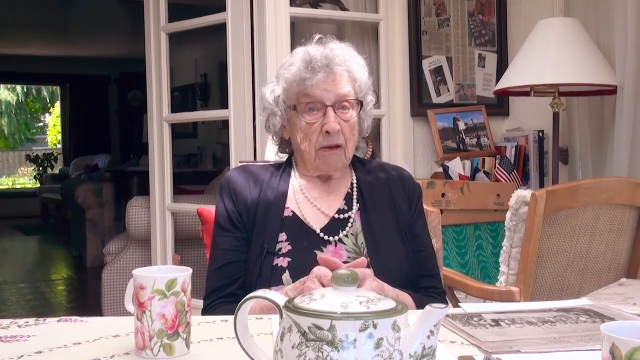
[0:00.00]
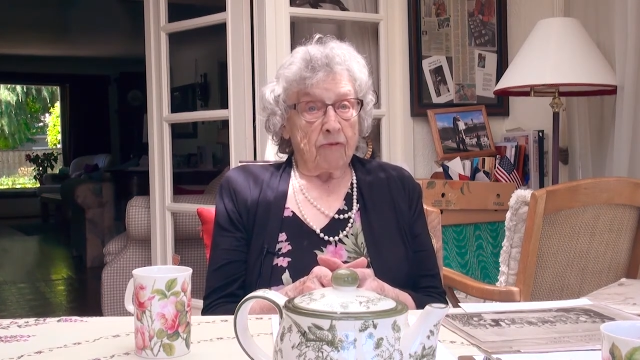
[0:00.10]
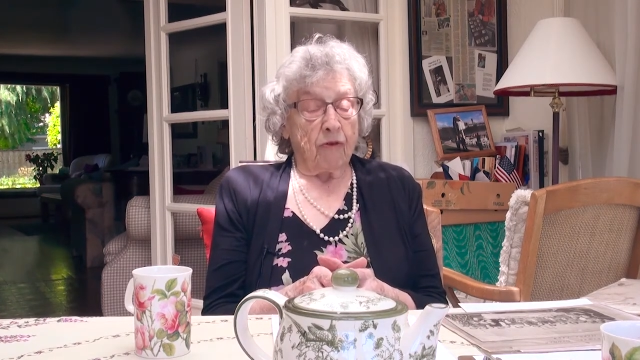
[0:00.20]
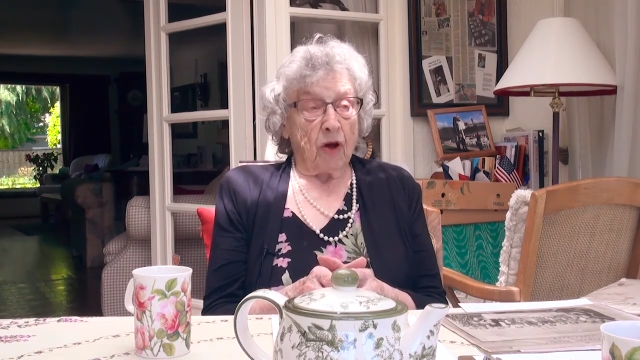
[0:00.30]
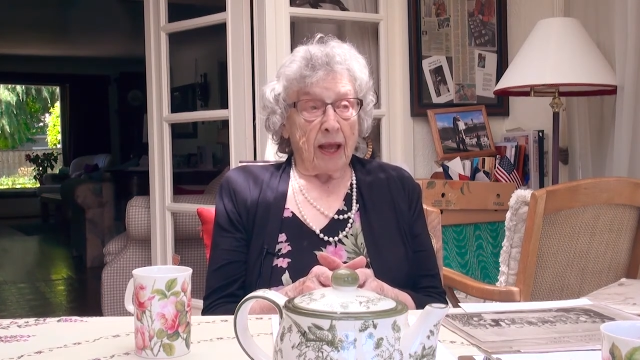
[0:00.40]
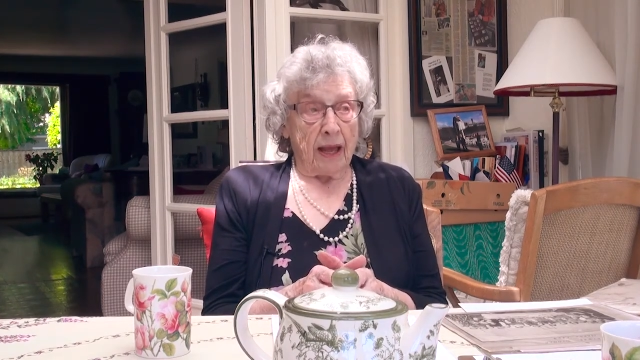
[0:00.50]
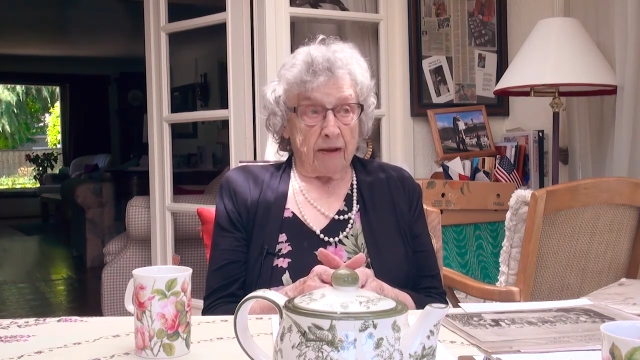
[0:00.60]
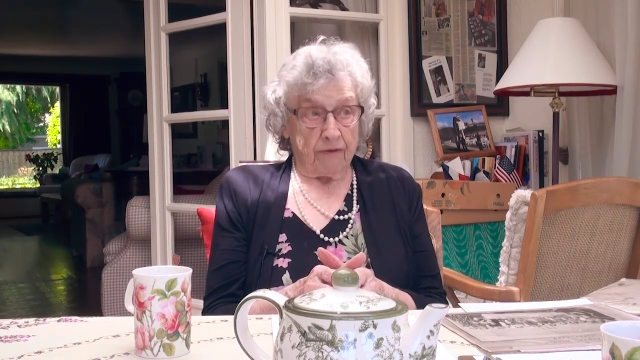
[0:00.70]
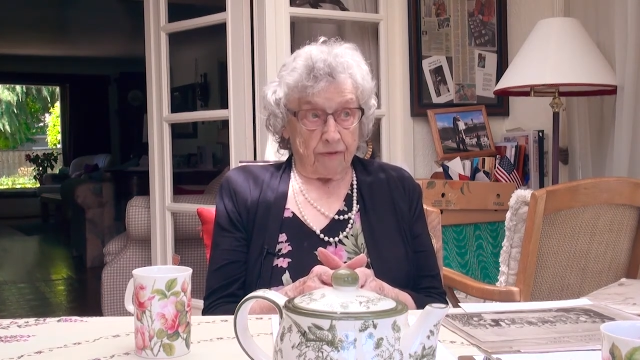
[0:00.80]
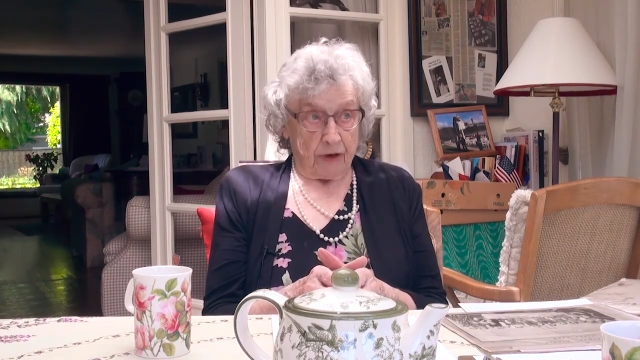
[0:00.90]
for
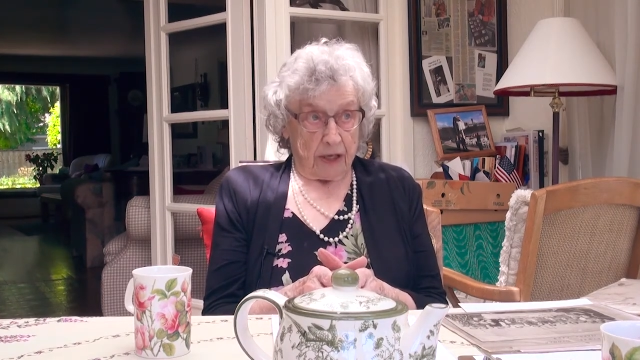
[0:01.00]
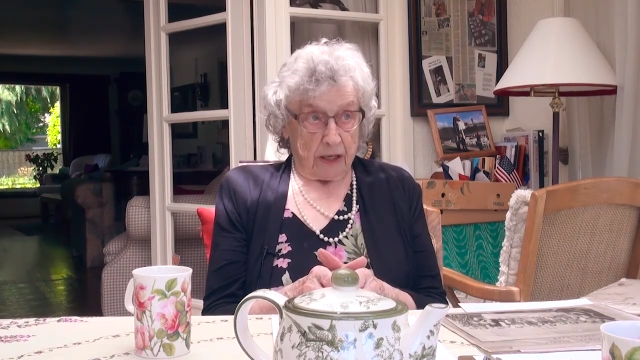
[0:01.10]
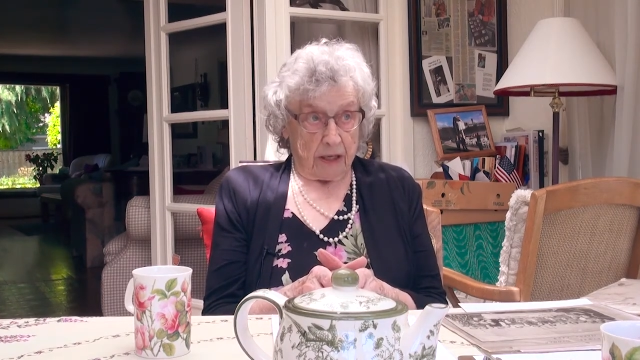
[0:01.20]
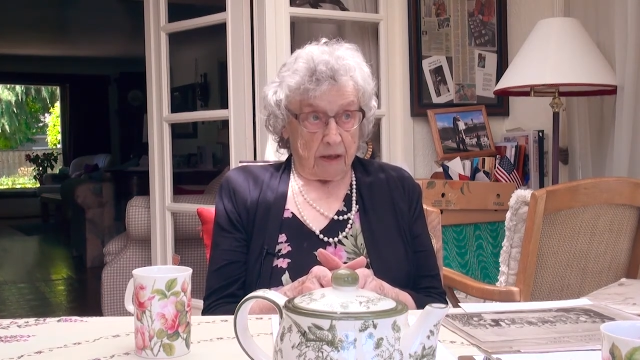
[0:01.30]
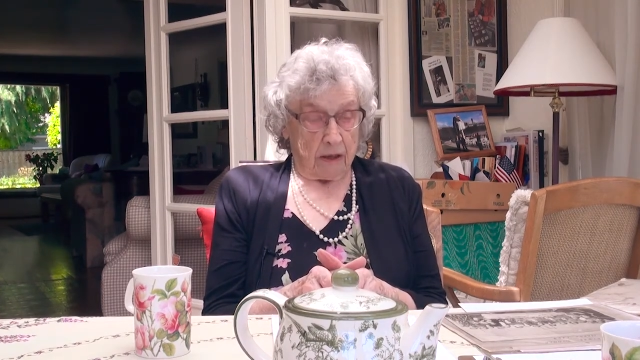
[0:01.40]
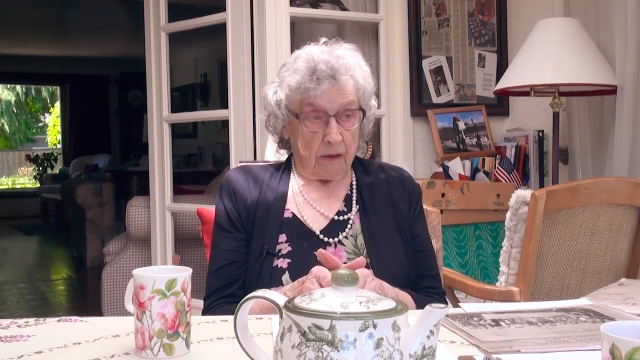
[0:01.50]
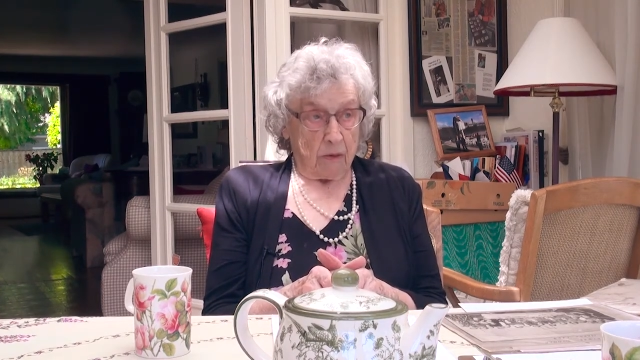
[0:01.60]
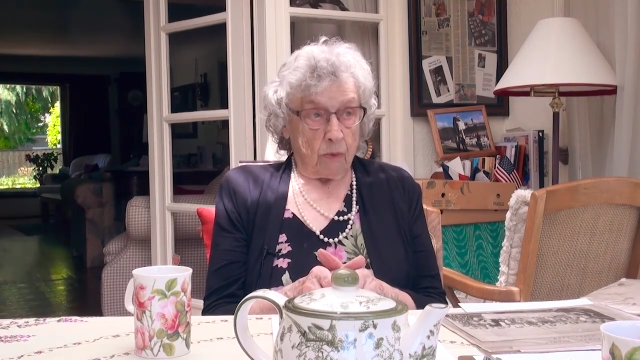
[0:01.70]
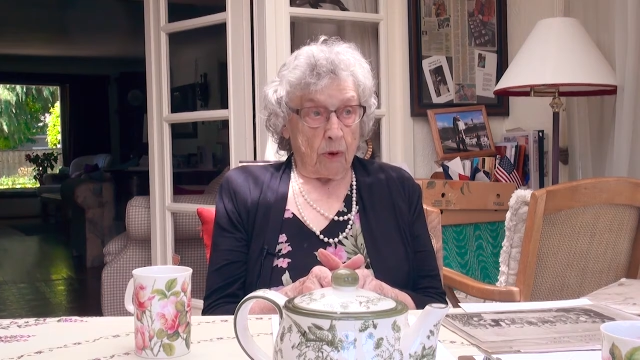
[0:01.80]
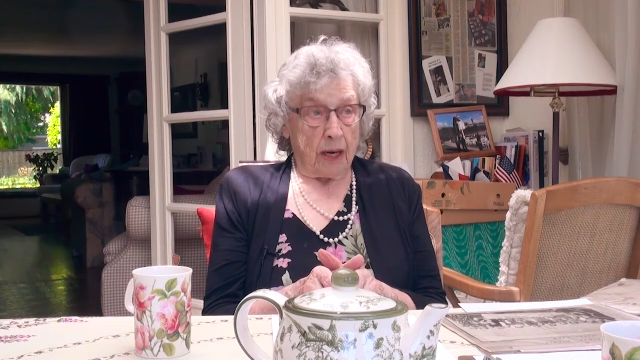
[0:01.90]
every year,
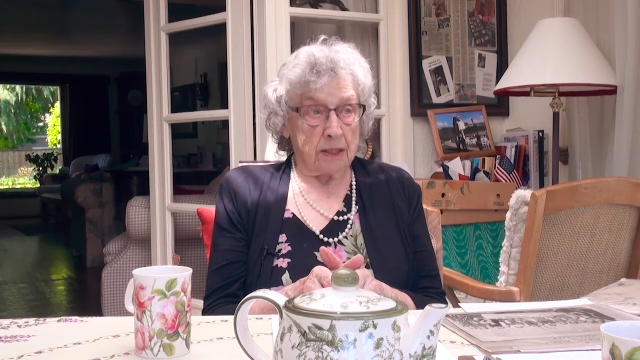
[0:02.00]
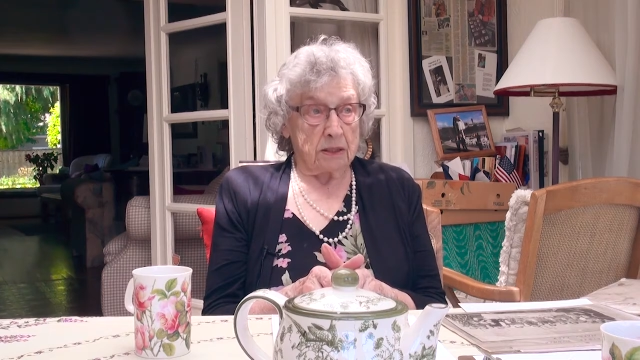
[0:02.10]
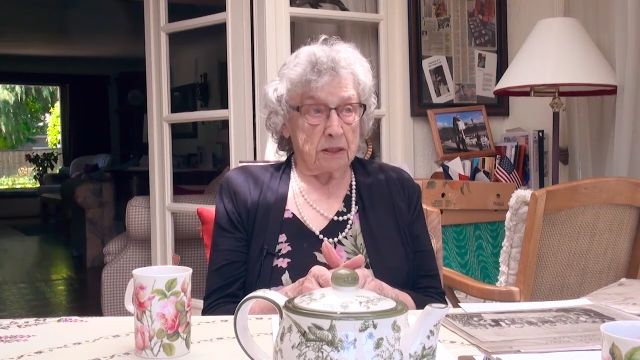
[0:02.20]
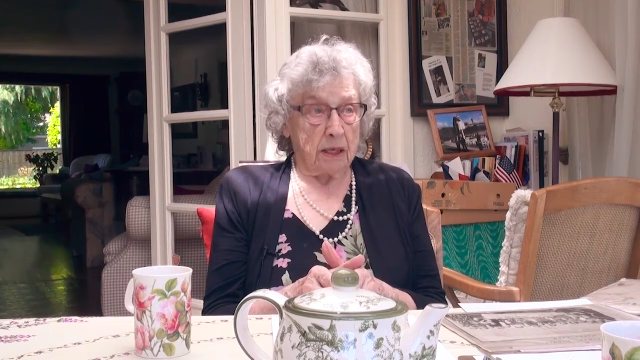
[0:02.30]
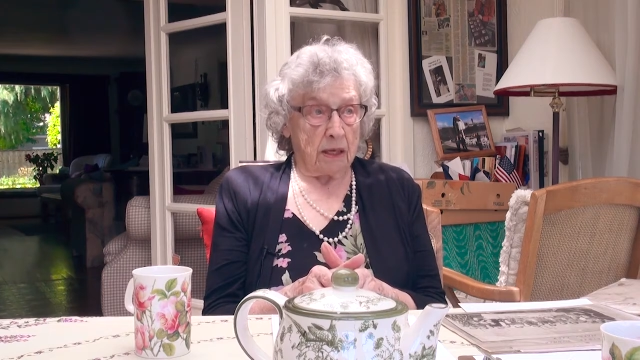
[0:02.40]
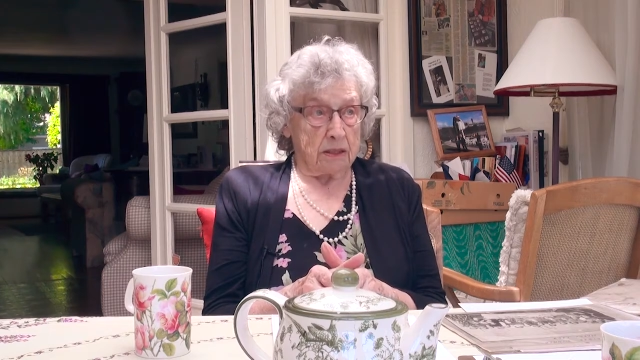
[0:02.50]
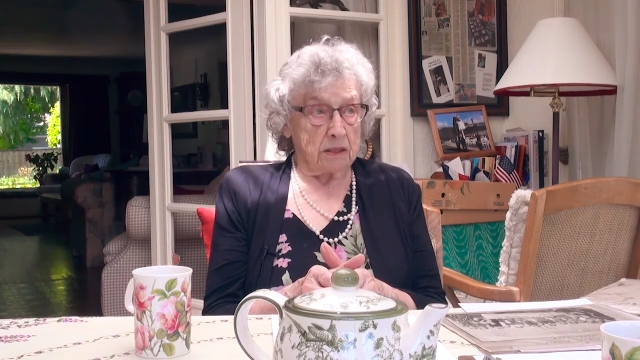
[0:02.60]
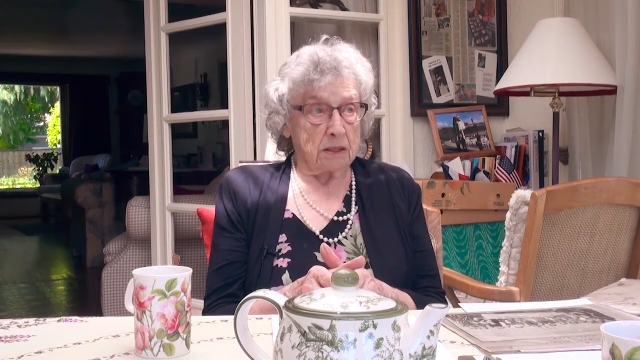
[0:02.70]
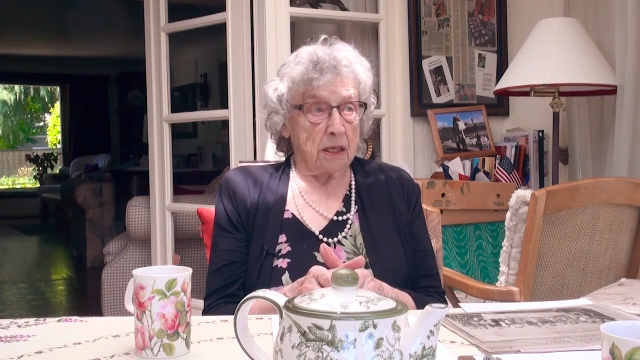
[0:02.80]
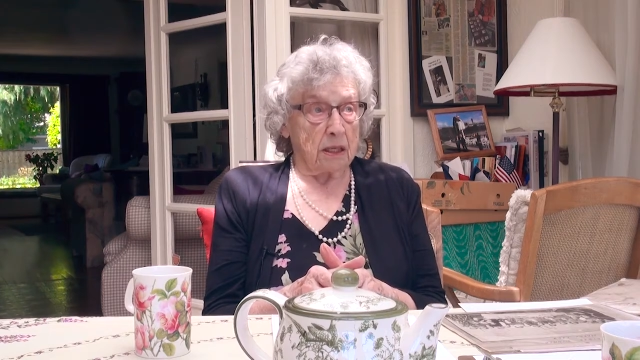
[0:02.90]
whereas the other